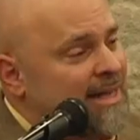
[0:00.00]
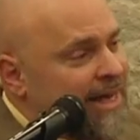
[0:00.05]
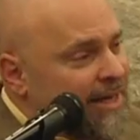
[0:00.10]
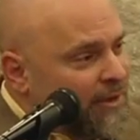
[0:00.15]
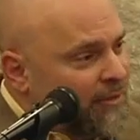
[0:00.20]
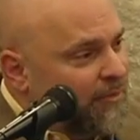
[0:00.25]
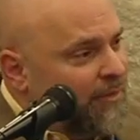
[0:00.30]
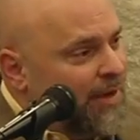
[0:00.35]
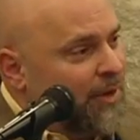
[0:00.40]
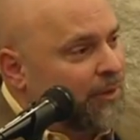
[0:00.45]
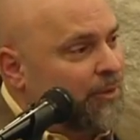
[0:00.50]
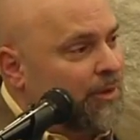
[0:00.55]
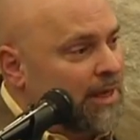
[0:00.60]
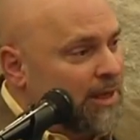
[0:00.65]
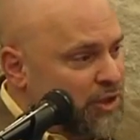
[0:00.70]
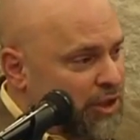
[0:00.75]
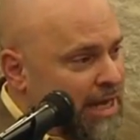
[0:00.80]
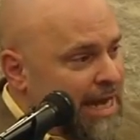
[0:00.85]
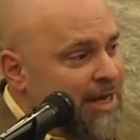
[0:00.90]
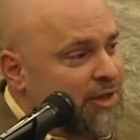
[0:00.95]
entire federal
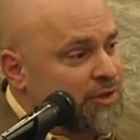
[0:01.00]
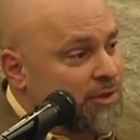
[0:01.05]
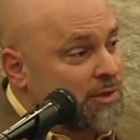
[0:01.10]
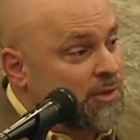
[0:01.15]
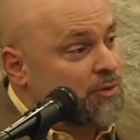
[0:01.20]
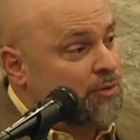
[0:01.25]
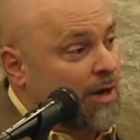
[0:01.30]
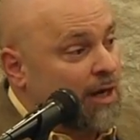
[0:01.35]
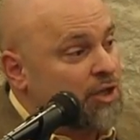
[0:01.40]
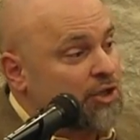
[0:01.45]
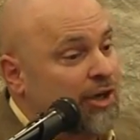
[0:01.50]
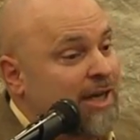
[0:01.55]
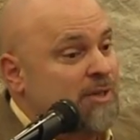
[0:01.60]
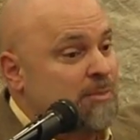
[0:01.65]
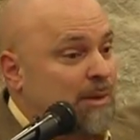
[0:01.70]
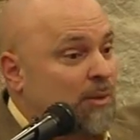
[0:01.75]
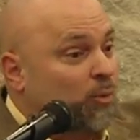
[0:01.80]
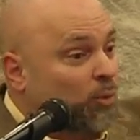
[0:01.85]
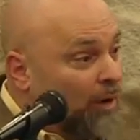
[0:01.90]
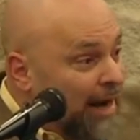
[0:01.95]
education structure
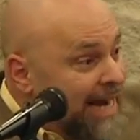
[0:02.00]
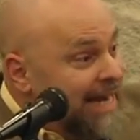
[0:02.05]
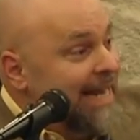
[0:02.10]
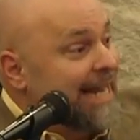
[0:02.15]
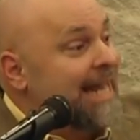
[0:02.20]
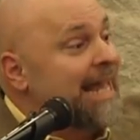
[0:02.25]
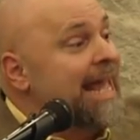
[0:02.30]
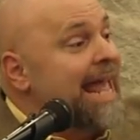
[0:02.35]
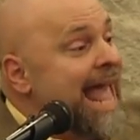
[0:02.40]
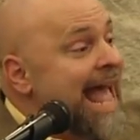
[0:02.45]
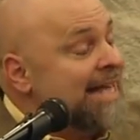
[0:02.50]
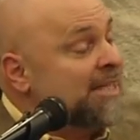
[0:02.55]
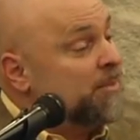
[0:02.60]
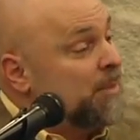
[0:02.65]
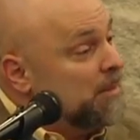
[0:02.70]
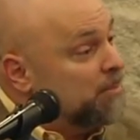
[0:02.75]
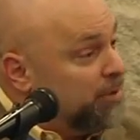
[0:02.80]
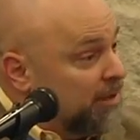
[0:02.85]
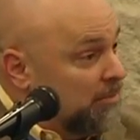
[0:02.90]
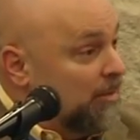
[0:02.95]
has been writing,
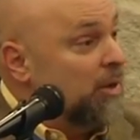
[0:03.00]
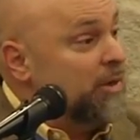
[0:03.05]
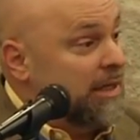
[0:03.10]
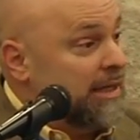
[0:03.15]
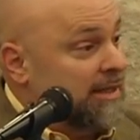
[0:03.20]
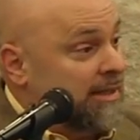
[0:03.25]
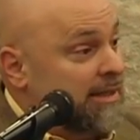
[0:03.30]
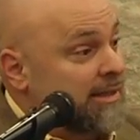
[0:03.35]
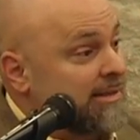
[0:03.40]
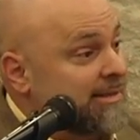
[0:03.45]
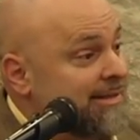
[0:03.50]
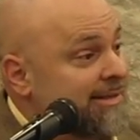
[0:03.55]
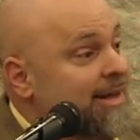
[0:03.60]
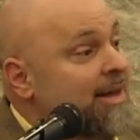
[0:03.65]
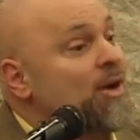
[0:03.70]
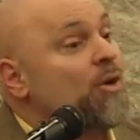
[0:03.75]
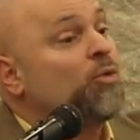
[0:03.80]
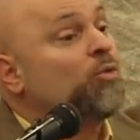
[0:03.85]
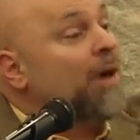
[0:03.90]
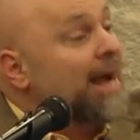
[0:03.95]
has been promoting this
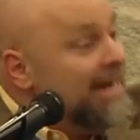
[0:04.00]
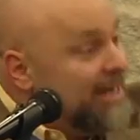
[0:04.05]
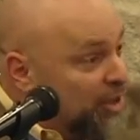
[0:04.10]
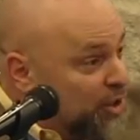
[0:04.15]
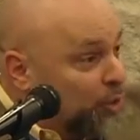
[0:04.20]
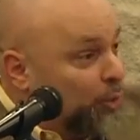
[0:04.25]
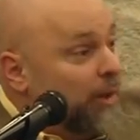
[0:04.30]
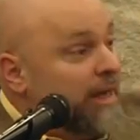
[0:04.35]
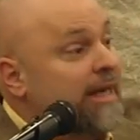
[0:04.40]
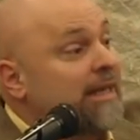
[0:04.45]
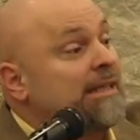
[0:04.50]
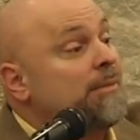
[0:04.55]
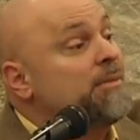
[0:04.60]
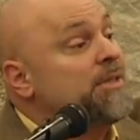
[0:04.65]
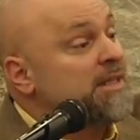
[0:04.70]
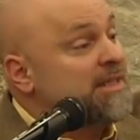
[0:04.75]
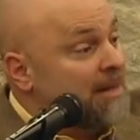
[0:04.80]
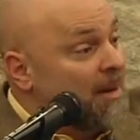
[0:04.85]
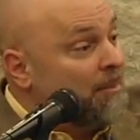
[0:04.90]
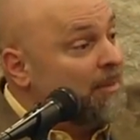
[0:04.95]
writing
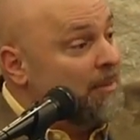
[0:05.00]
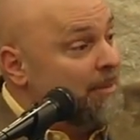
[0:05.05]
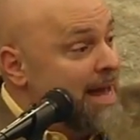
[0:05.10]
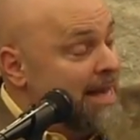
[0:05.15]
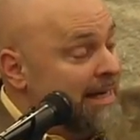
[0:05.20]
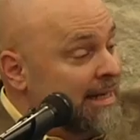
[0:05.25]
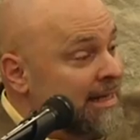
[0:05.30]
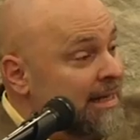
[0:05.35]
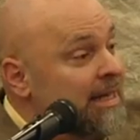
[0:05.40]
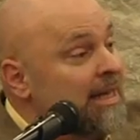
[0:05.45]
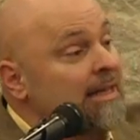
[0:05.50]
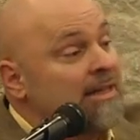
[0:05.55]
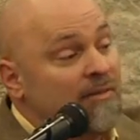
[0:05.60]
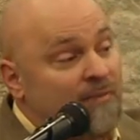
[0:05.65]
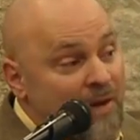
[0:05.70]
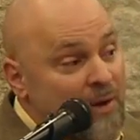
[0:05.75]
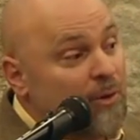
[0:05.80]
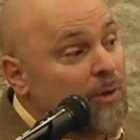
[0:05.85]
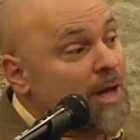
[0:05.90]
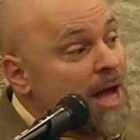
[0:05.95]
curriculum to supplement it.
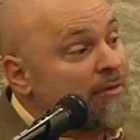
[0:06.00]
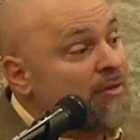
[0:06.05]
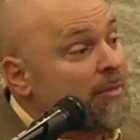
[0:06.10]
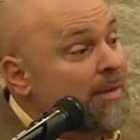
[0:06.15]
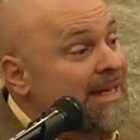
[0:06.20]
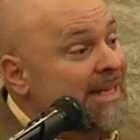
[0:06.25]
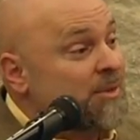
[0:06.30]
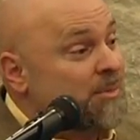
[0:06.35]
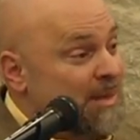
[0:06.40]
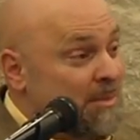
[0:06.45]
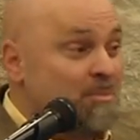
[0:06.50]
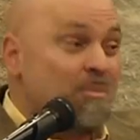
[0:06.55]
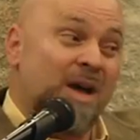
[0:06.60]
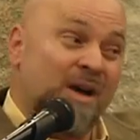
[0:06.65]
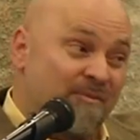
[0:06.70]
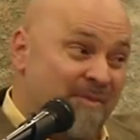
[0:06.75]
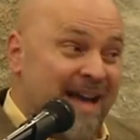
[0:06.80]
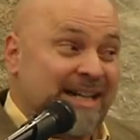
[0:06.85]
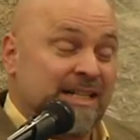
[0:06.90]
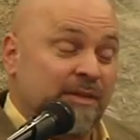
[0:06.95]
The federal government has been
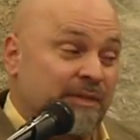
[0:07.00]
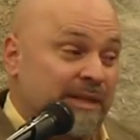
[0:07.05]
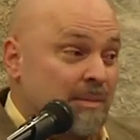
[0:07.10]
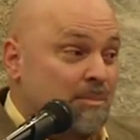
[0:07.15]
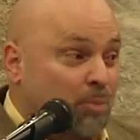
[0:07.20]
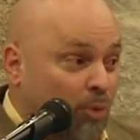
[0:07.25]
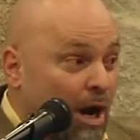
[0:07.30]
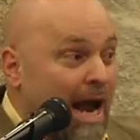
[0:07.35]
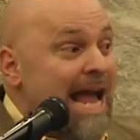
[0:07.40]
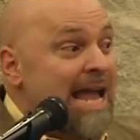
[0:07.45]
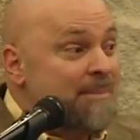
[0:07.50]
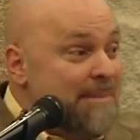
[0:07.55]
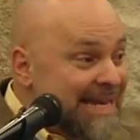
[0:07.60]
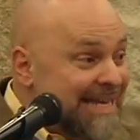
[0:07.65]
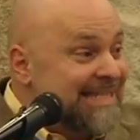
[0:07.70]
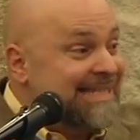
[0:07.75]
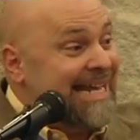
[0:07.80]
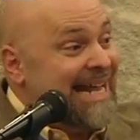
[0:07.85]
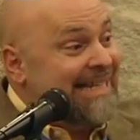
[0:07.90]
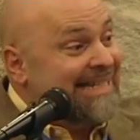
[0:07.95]
effectively
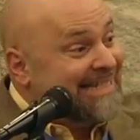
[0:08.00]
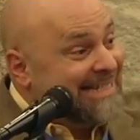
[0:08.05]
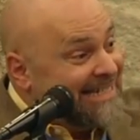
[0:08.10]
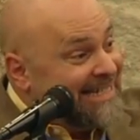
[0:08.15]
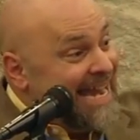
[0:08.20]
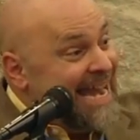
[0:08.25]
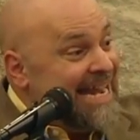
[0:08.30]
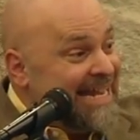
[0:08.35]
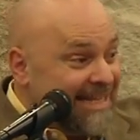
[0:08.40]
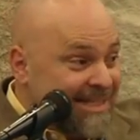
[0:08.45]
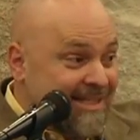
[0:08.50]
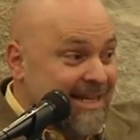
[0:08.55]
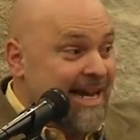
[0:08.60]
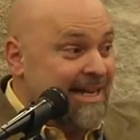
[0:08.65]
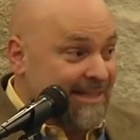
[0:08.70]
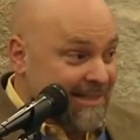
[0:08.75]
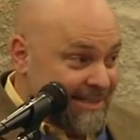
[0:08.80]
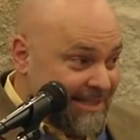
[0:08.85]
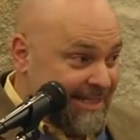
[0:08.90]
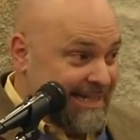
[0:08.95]
bribing states to take it
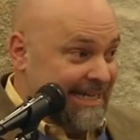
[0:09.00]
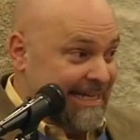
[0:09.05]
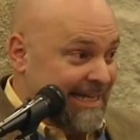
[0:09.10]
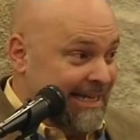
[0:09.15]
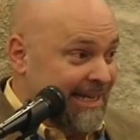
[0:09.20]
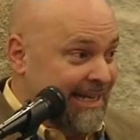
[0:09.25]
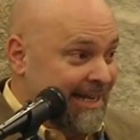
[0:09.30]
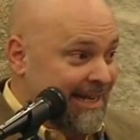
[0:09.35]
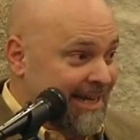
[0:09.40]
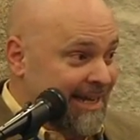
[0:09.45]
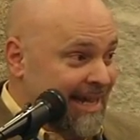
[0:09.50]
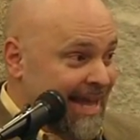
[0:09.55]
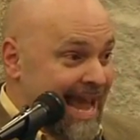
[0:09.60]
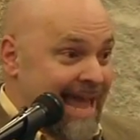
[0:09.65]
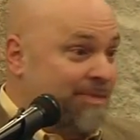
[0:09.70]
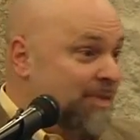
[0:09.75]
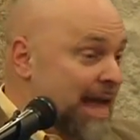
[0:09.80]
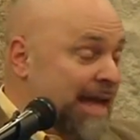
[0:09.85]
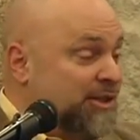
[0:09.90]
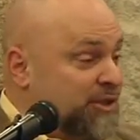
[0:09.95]
sight unseen.
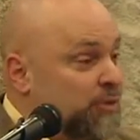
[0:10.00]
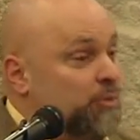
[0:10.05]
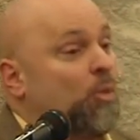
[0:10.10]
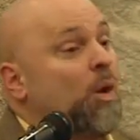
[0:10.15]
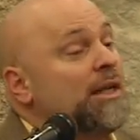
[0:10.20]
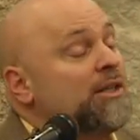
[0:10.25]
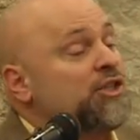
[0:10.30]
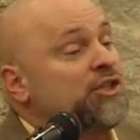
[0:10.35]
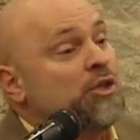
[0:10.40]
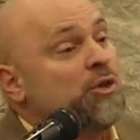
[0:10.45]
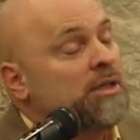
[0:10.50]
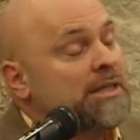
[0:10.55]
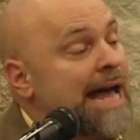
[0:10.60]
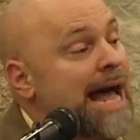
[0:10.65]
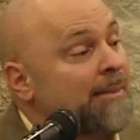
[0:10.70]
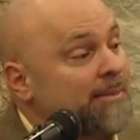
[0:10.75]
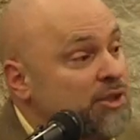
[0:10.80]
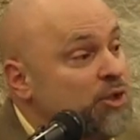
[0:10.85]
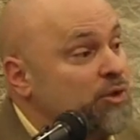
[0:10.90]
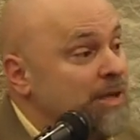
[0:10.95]
And, and so once you
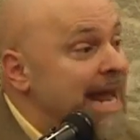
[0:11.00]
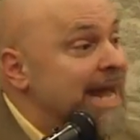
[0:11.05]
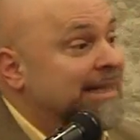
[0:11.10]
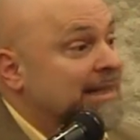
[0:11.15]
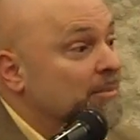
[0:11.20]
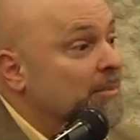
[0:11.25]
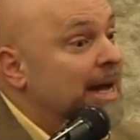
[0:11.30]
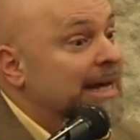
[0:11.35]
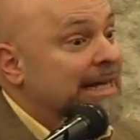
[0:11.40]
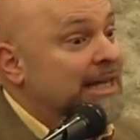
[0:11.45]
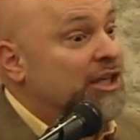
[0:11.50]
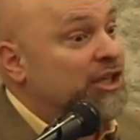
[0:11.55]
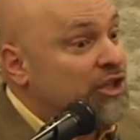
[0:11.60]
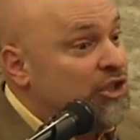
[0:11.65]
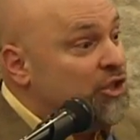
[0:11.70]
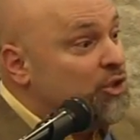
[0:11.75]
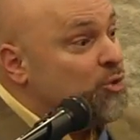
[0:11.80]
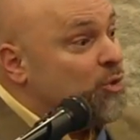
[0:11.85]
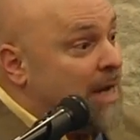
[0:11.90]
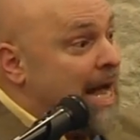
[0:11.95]
adopt, you take the money,
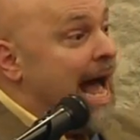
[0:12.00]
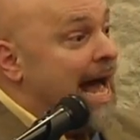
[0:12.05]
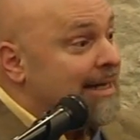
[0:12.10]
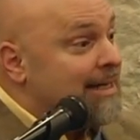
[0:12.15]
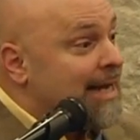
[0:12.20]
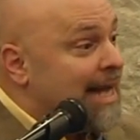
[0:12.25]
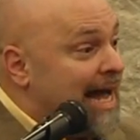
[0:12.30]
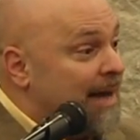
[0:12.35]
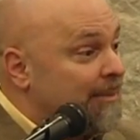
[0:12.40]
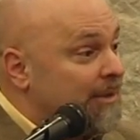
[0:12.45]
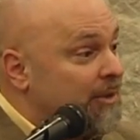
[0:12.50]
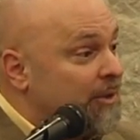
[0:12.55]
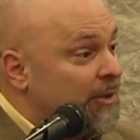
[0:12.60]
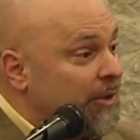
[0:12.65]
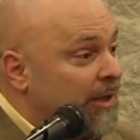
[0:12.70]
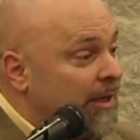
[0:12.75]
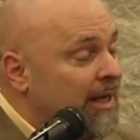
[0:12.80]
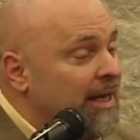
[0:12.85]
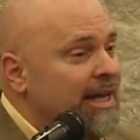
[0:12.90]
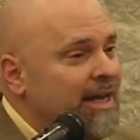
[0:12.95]
you got Common
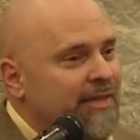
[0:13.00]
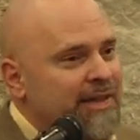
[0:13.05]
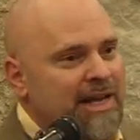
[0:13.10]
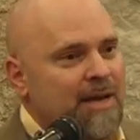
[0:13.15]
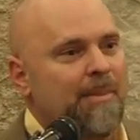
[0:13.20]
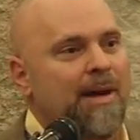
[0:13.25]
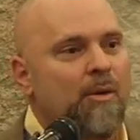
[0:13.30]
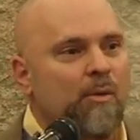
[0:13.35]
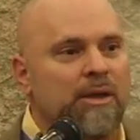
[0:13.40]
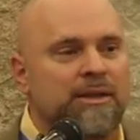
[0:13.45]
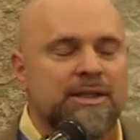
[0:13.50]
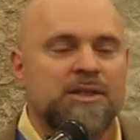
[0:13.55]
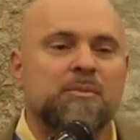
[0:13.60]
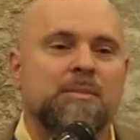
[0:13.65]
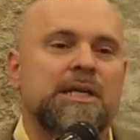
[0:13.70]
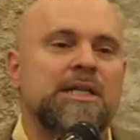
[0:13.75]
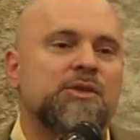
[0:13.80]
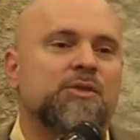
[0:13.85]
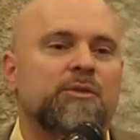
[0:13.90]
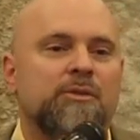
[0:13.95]
Core. Think about what this
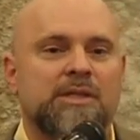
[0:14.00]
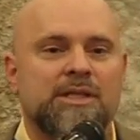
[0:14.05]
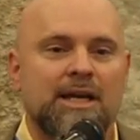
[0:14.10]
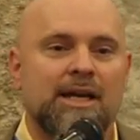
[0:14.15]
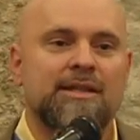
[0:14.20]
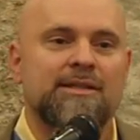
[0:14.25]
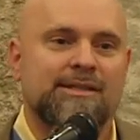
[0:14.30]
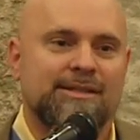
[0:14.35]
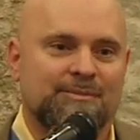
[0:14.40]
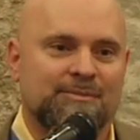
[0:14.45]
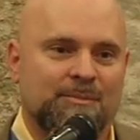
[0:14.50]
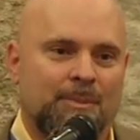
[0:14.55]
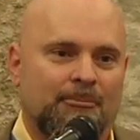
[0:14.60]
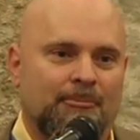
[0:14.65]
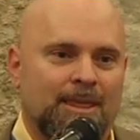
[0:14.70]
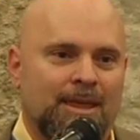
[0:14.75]
means for Wisconsin.